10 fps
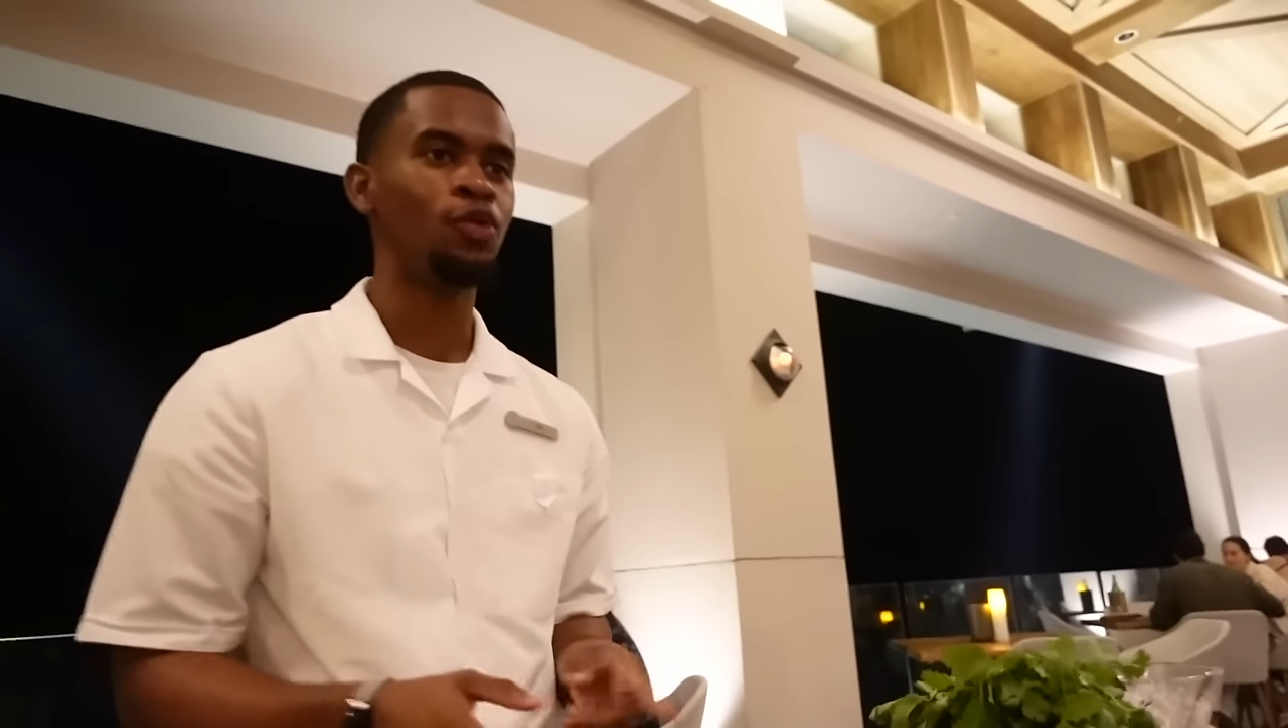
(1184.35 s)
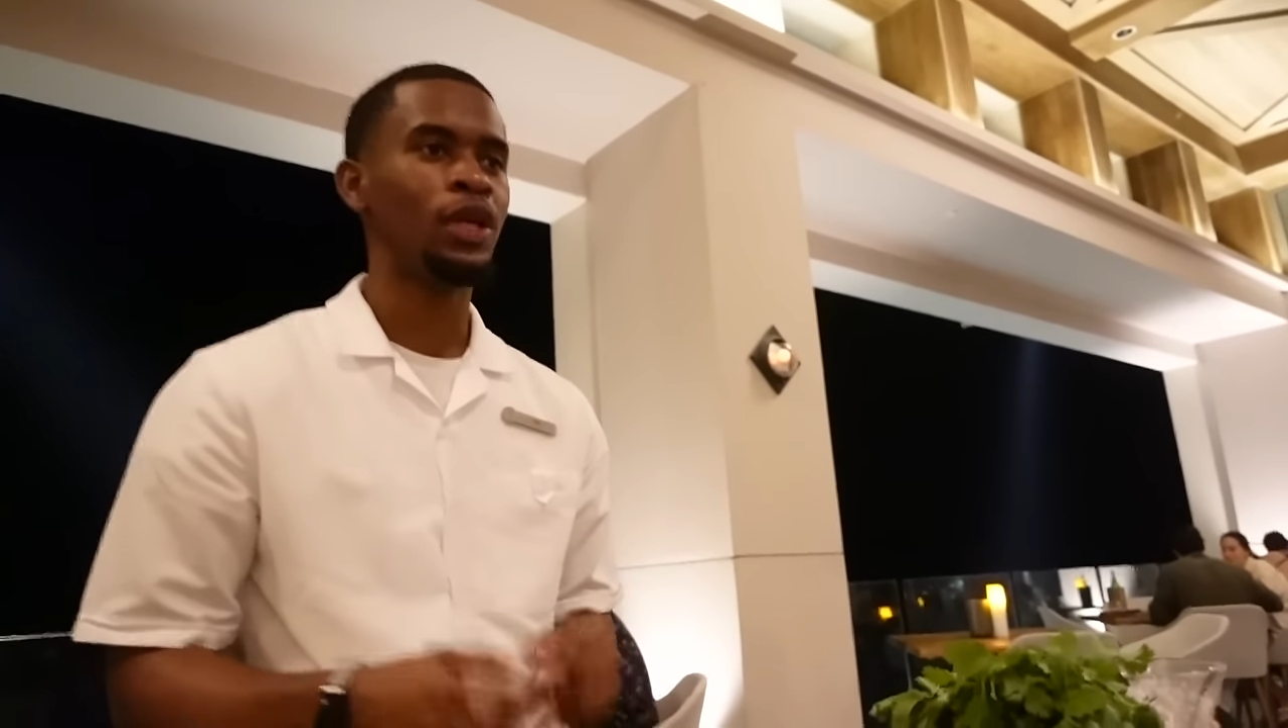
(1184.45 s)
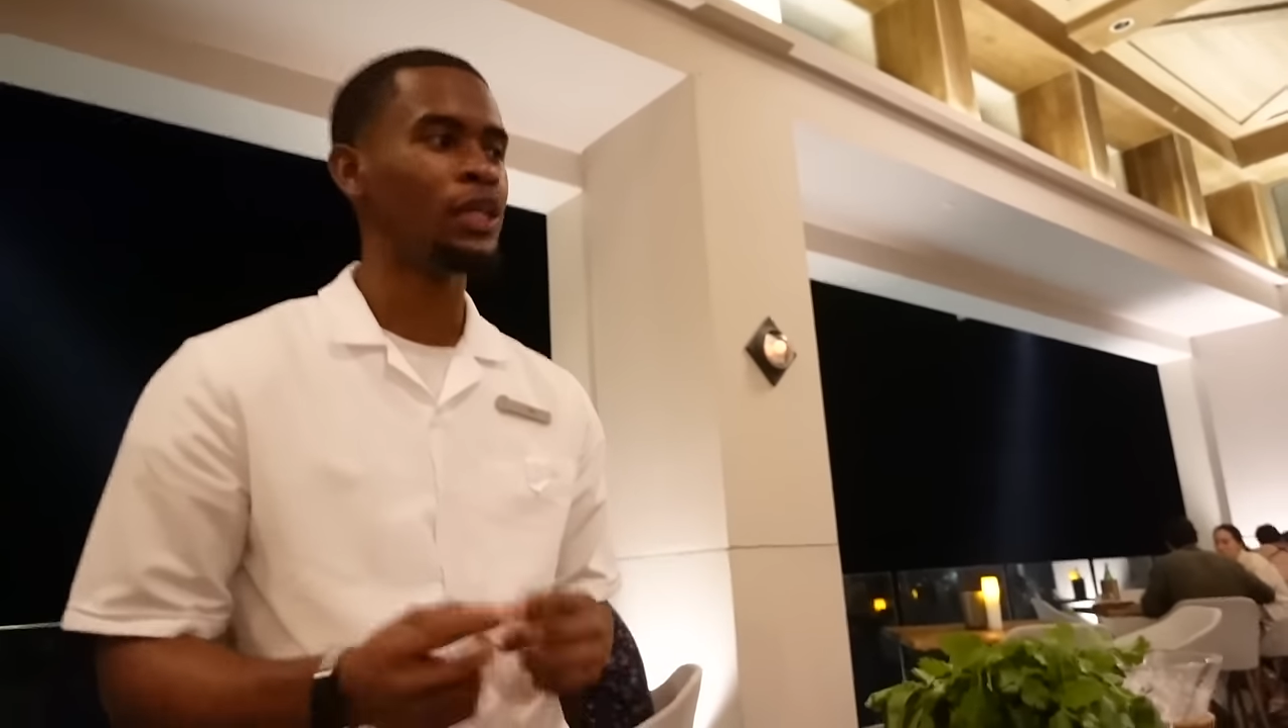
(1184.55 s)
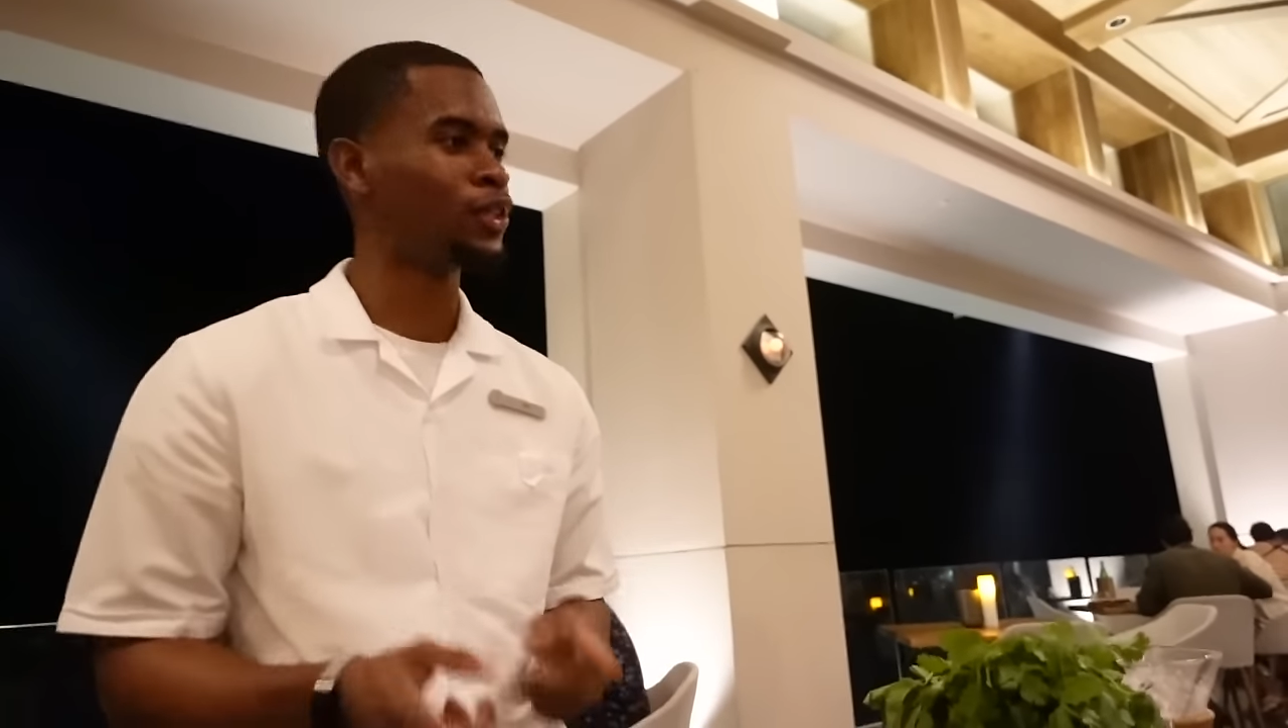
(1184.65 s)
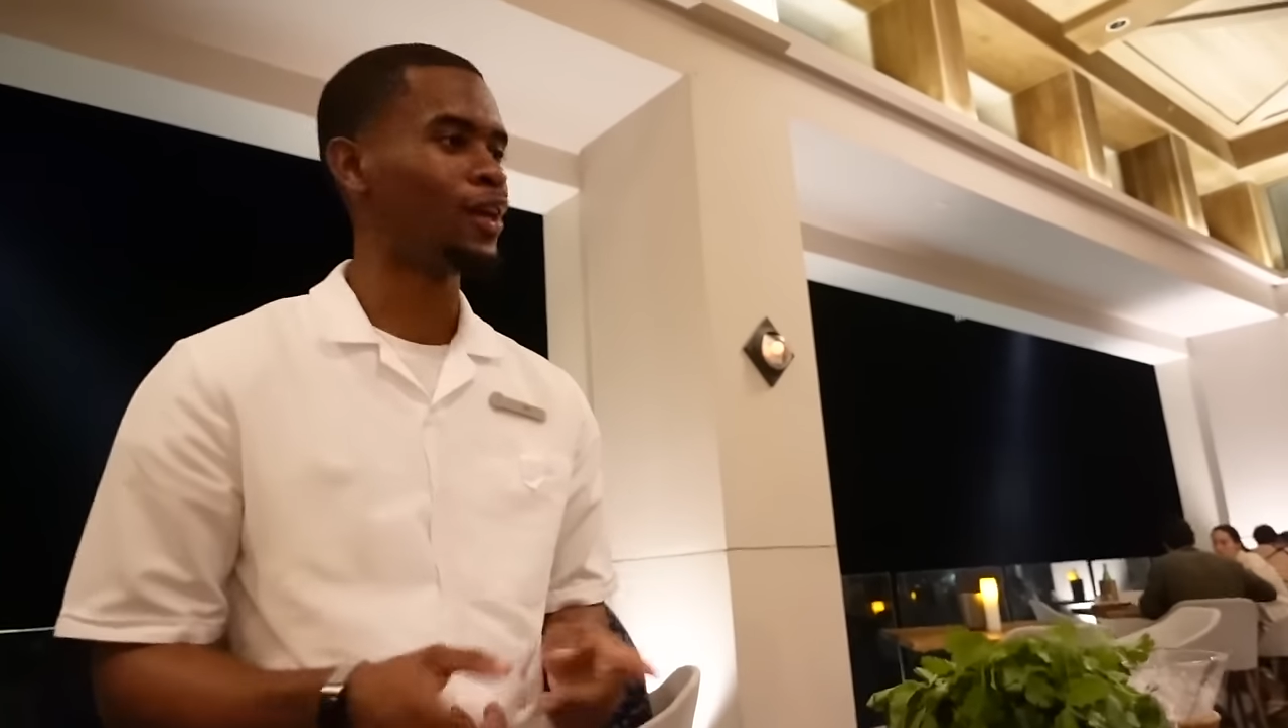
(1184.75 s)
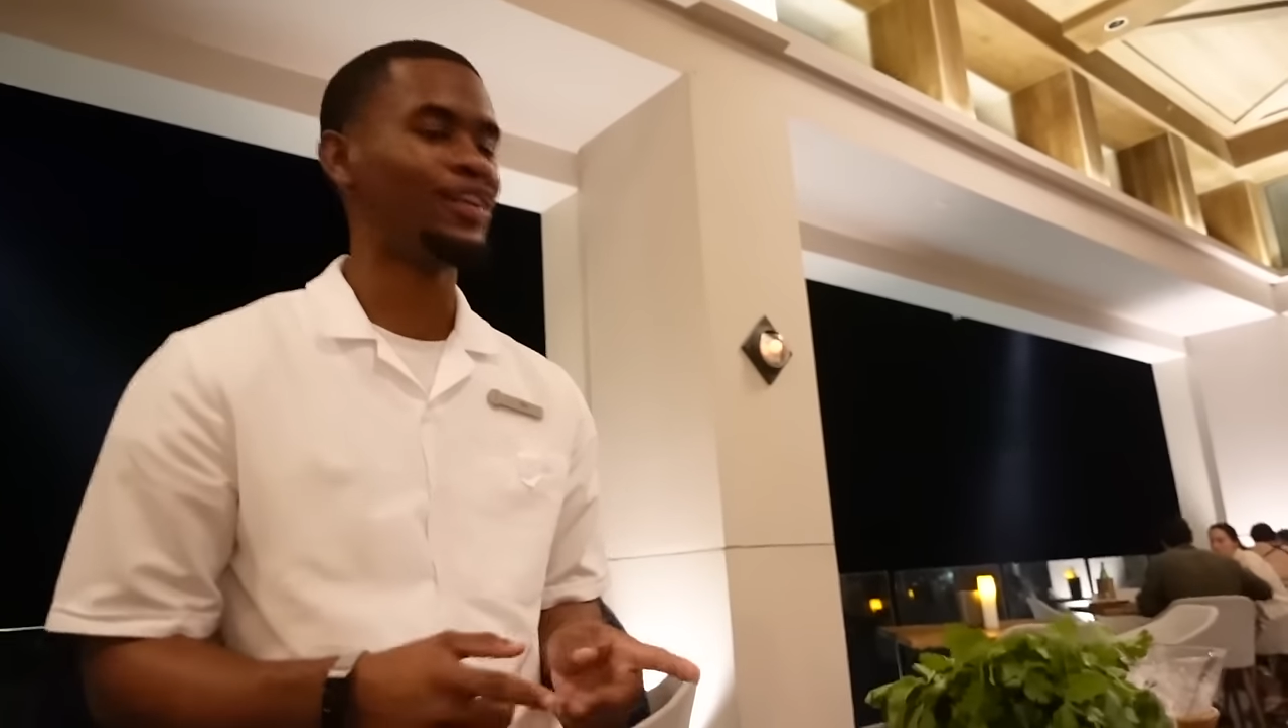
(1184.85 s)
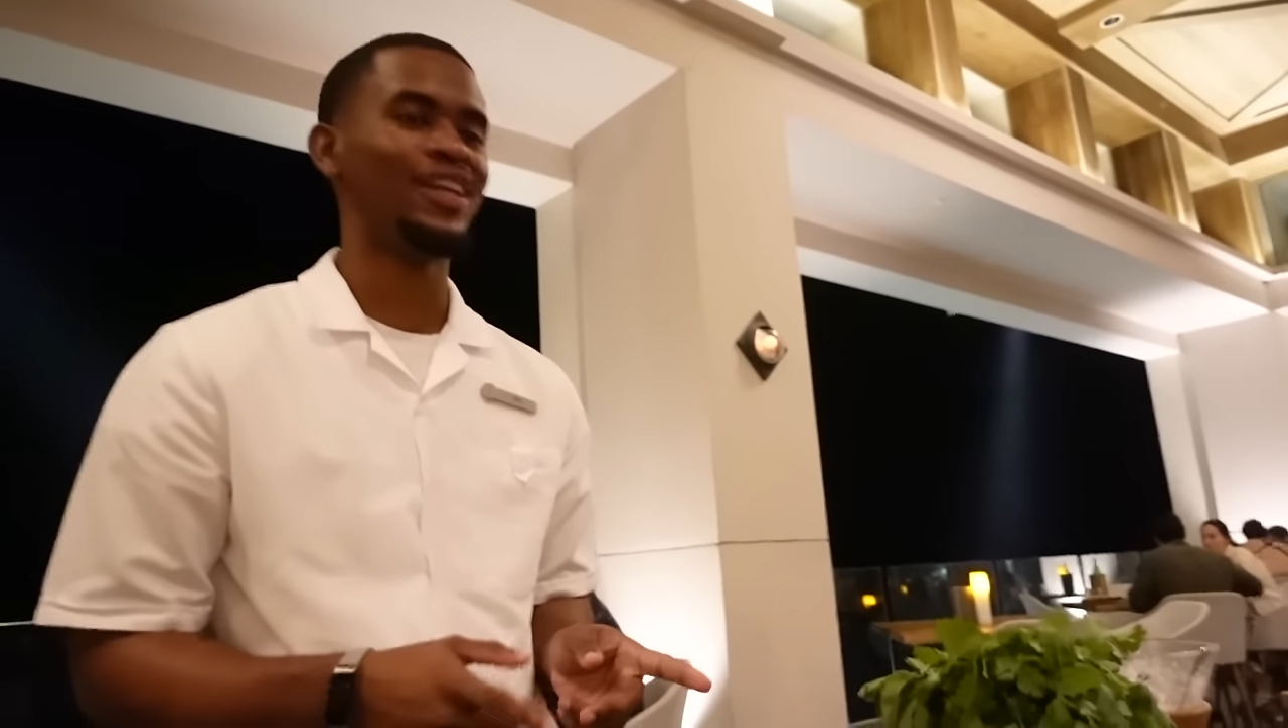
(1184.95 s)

you get Johnny